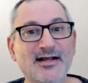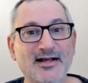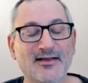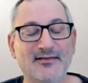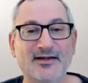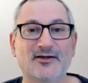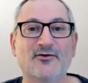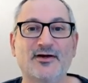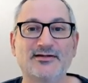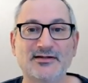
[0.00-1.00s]
then
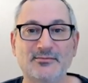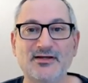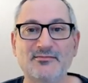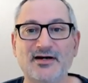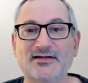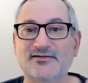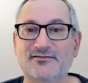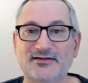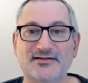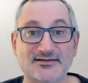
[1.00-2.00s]
CrateDB makes a
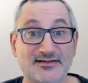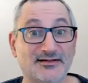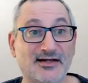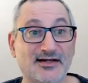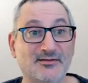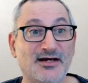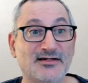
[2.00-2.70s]
fantastic database